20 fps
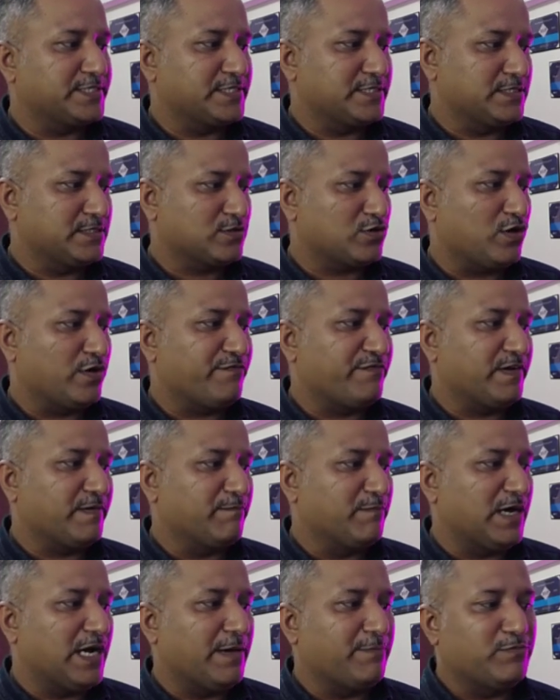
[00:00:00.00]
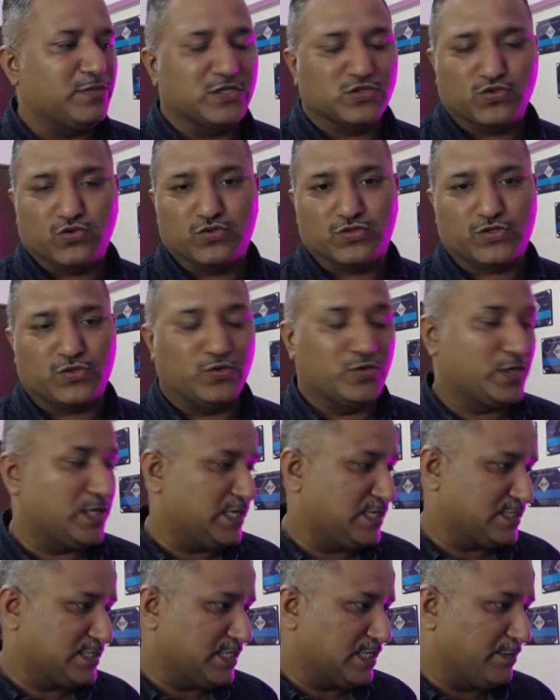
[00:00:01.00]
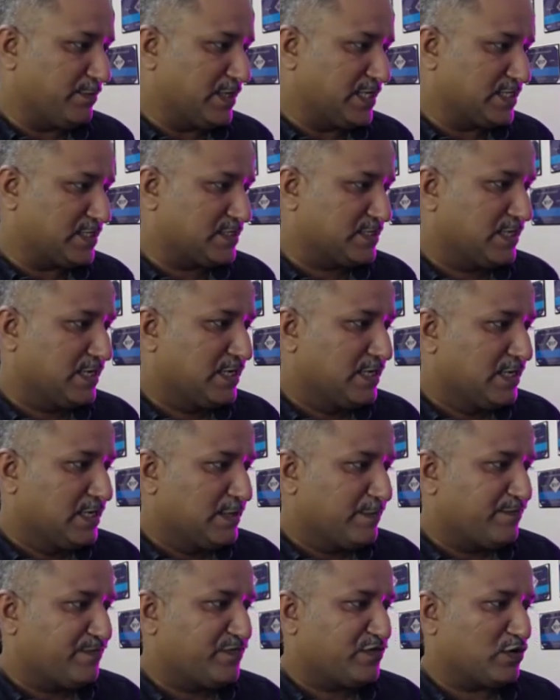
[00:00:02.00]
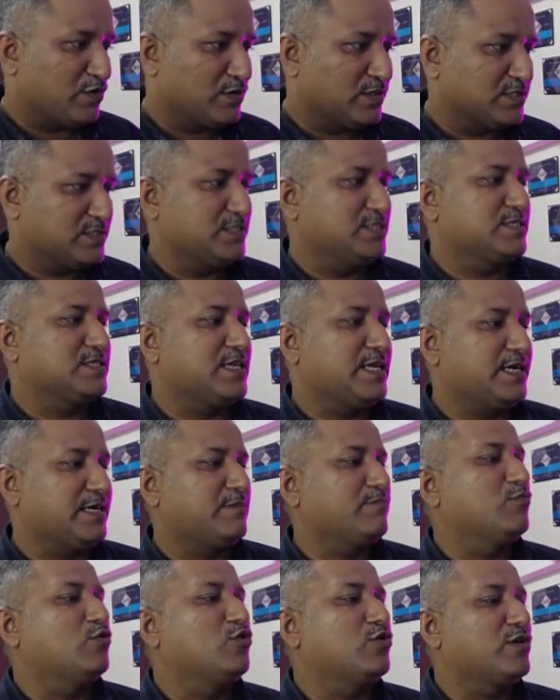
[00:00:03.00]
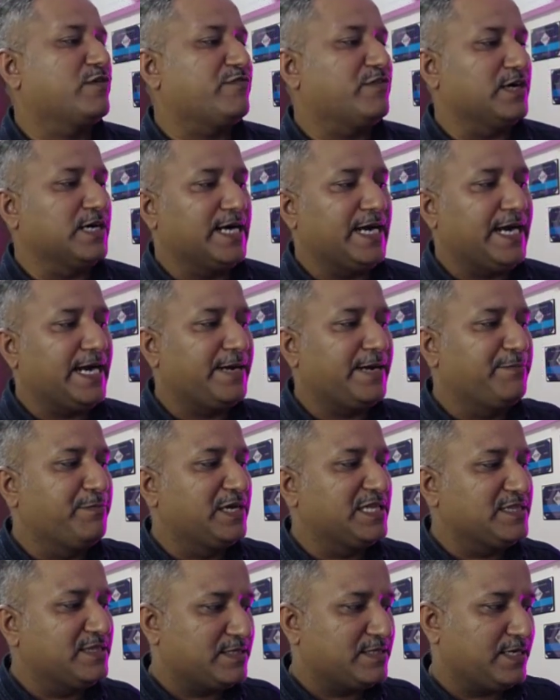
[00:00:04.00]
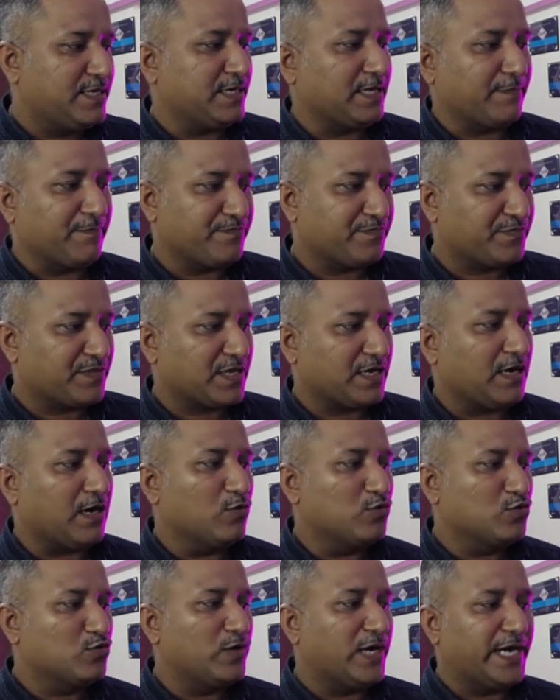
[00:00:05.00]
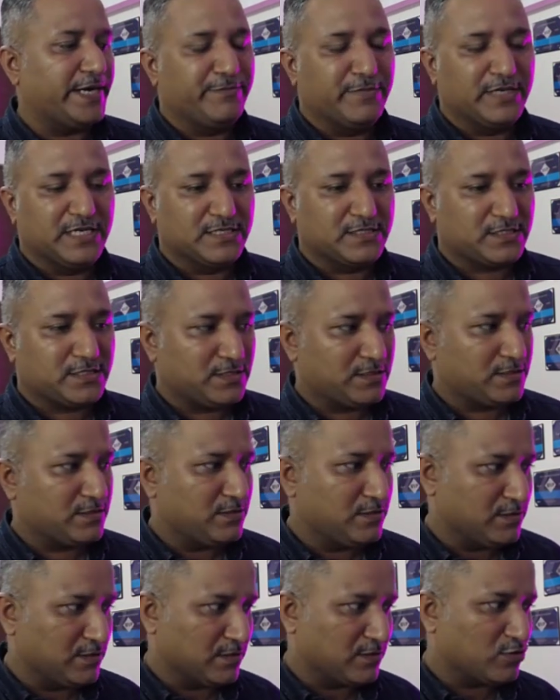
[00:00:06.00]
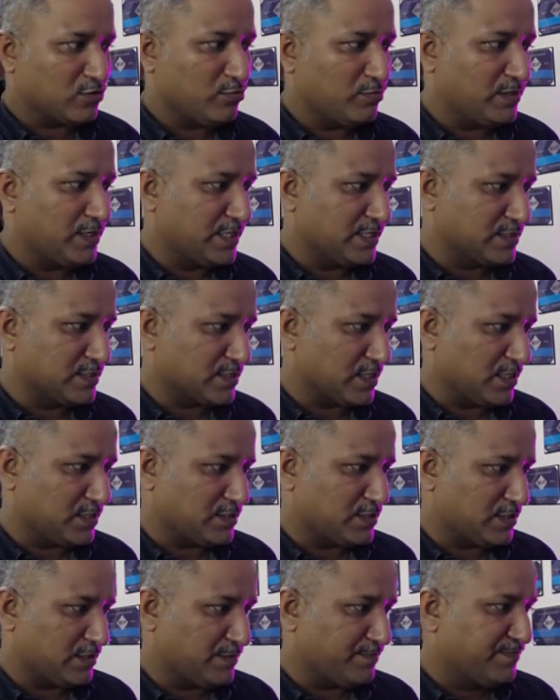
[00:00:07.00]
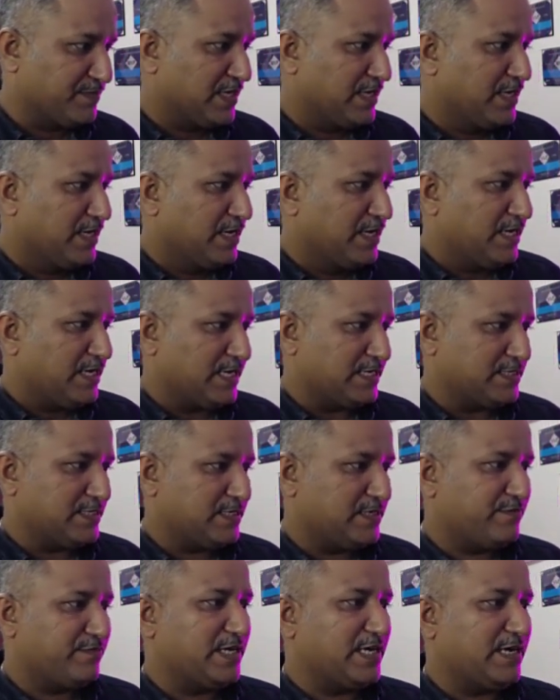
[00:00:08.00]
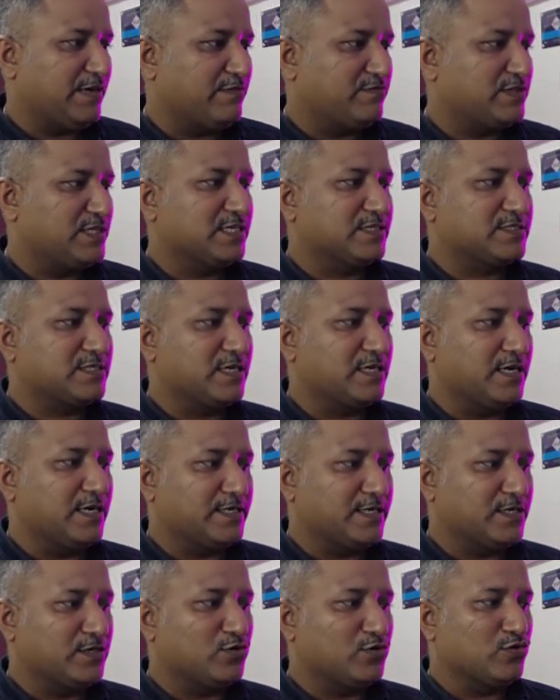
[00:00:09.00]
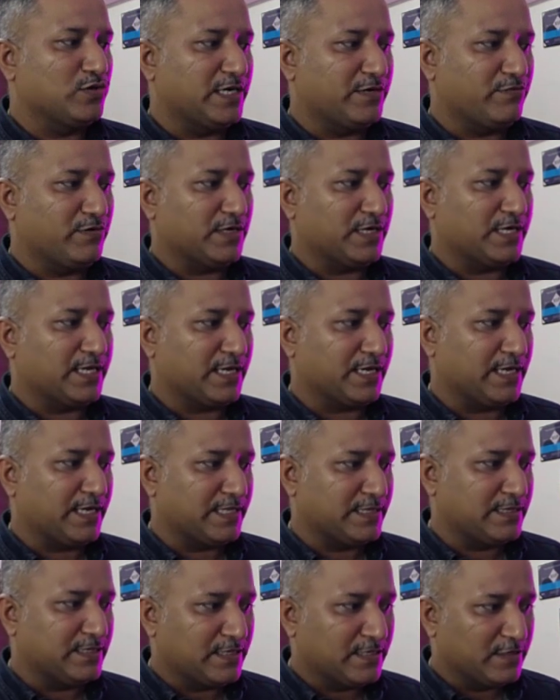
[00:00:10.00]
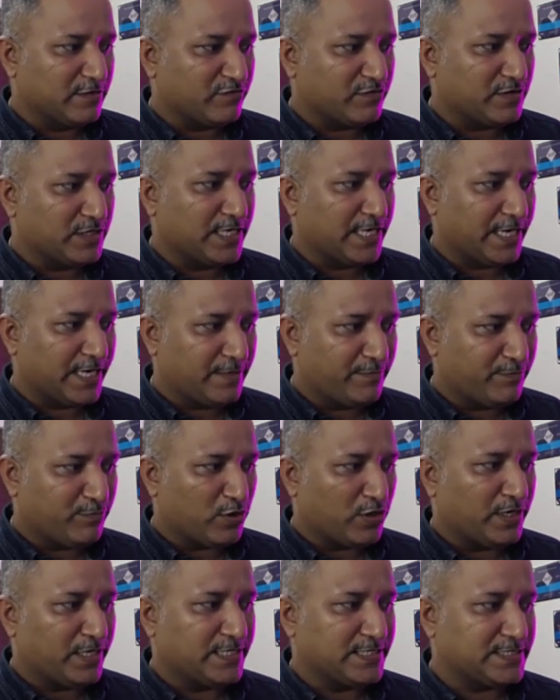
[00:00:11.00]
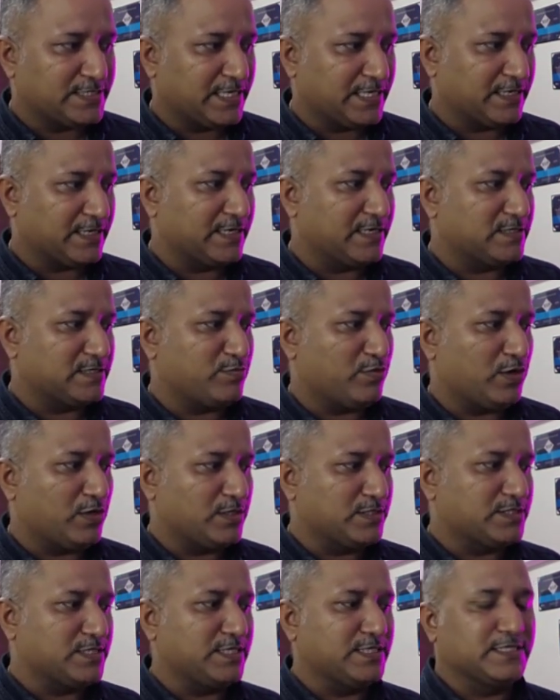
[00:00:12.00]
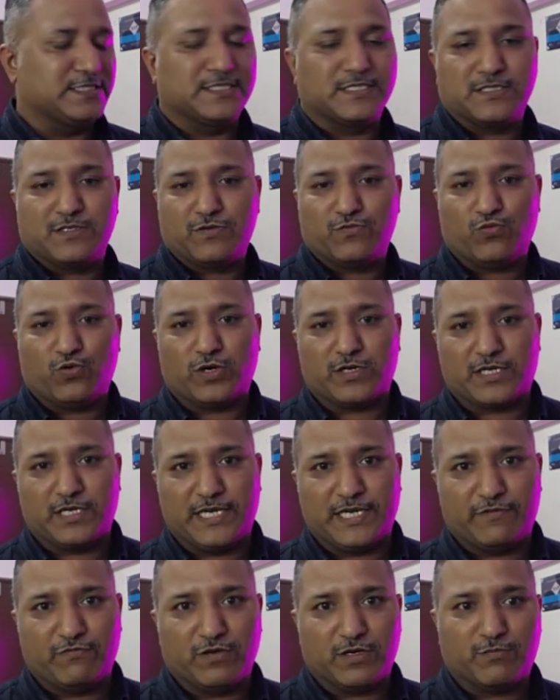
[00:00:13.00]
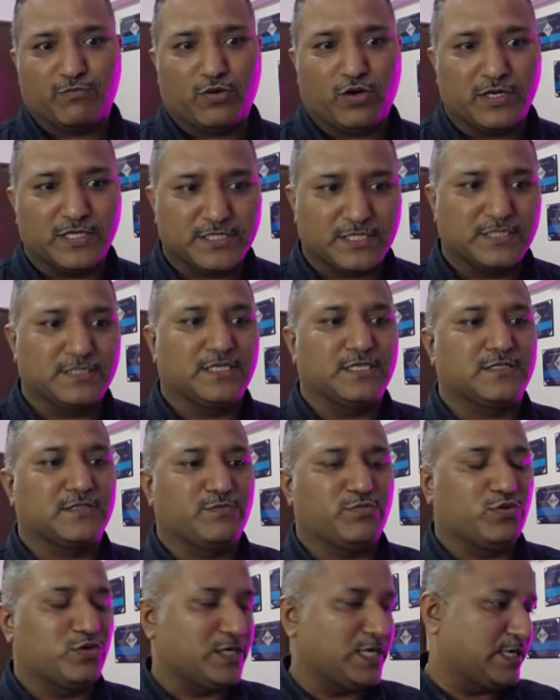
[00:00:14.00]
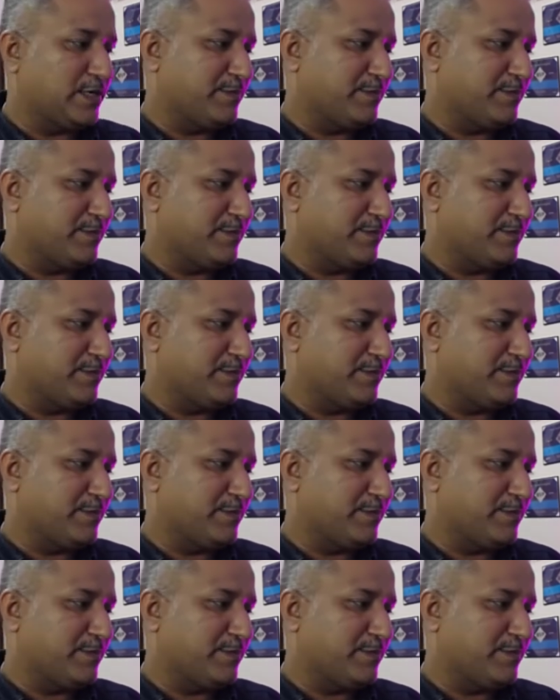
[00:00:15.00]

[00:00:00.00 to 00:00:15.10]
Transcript: config map, resource quotas, limits. So this is like more of a admin thing, how to administer the Kubernetes cluster. And then we have things related to networking, like the different endpoints, ingress policies, what network policies are supported.